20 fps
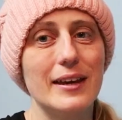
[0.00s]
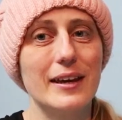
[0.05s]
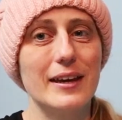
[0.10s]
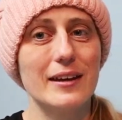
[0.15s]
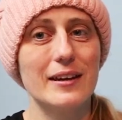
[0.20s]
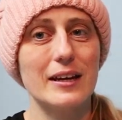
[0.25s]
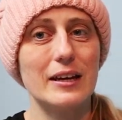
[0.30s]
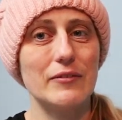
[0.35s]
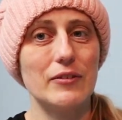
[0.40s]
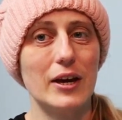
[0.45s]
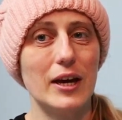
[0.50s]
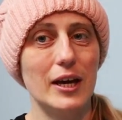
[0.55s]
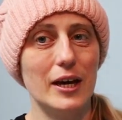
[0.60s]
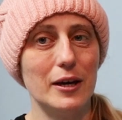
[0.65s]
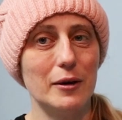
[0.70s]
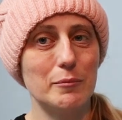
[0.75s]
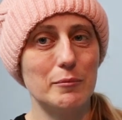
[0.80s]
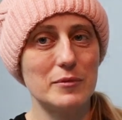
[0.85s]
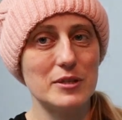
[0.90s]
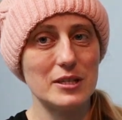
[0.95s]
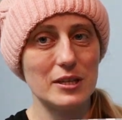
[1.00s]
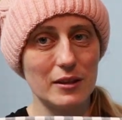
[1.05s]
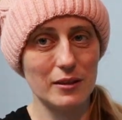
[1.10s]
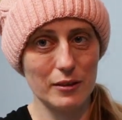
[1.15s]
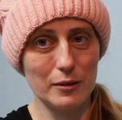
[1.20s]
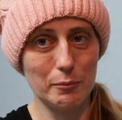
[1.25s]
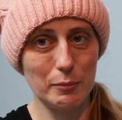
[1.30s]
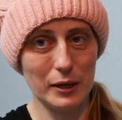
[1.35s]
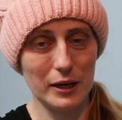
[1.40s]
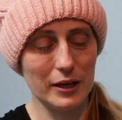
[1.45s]
and I've hemmed
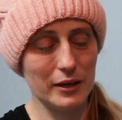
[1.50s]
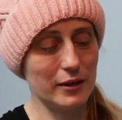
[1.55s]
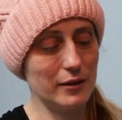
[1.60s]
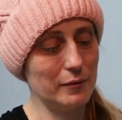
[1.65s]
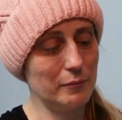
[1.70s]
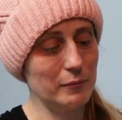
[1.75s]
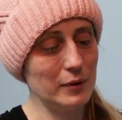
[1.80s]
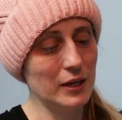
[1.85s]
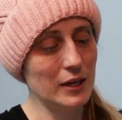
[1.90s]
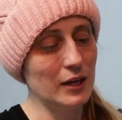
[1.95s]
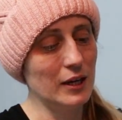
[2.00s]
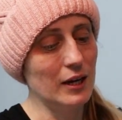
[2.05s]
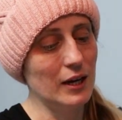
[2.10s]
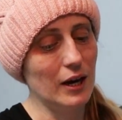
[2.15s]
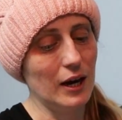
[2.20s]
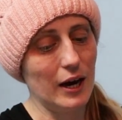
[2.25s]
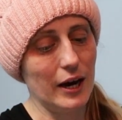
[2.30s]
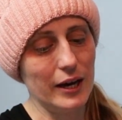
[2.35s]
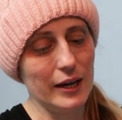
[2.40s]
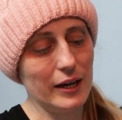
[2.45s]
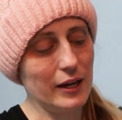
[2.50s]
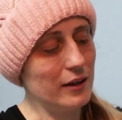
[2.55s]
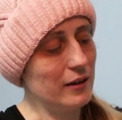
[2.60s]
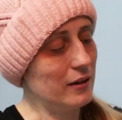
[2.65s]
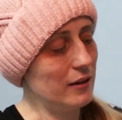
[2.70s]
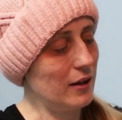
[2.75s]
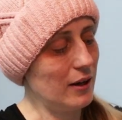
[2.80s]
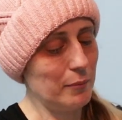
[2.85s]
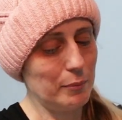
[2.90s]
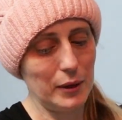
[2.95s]
the bottom. I
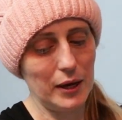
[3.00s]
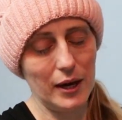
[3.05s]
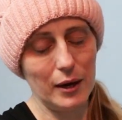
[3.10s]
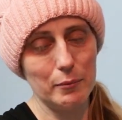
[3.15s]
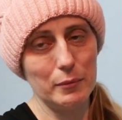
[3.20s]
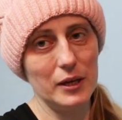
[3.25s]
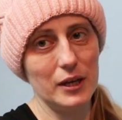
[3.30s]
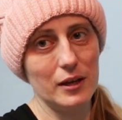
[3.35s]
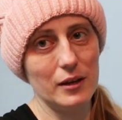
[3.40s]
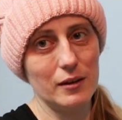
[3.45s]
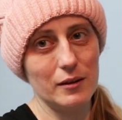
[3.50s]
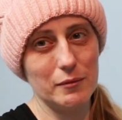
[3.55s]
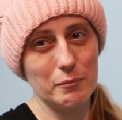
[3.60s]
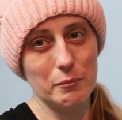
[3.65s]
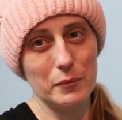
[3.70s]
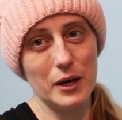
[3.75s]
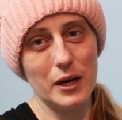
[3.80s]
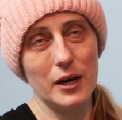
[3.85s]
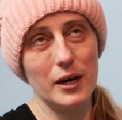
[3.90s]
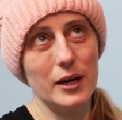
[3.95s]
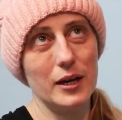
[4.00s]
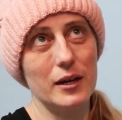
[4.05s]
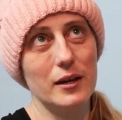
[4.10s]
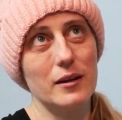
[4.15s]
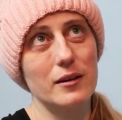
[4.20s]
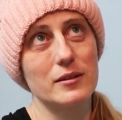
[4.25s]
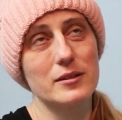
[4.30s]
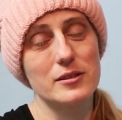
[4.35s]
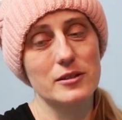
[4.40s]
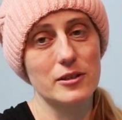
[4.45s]
ended up hemming
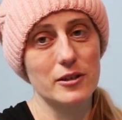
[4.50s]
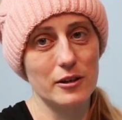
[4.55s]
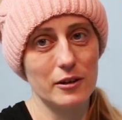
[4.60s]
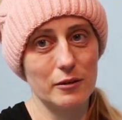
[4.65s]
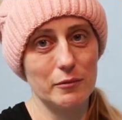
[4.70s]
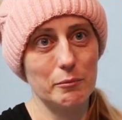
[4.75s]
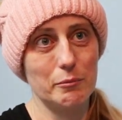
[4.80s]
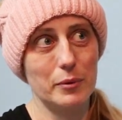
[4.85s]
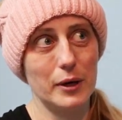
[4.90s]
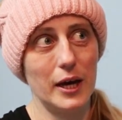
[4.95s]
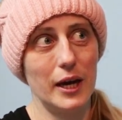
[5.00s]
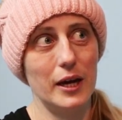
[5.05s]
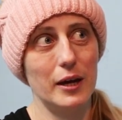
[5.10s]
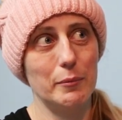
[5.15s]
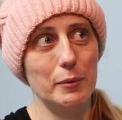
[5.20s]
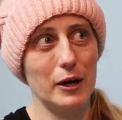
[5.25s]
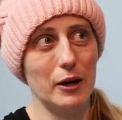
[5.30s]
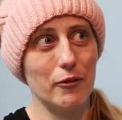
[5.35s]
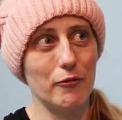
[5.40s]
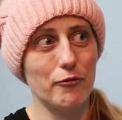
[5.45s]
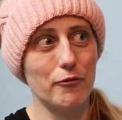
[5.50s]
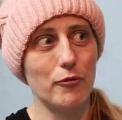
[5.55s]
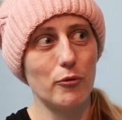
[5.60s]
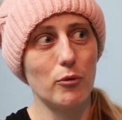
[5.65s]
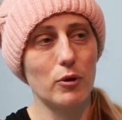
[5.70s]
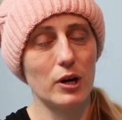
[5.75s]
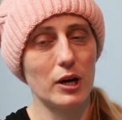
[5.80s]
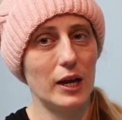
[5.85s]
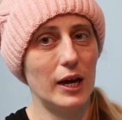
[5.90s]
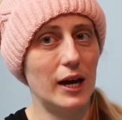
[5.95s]
my skirt by about
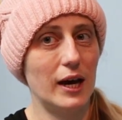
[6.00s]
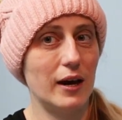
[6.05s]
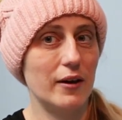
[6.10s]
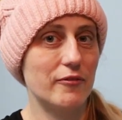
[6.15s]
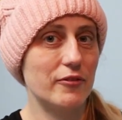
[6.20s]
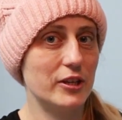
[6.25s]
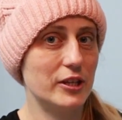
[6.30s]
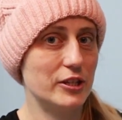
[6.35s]
4.5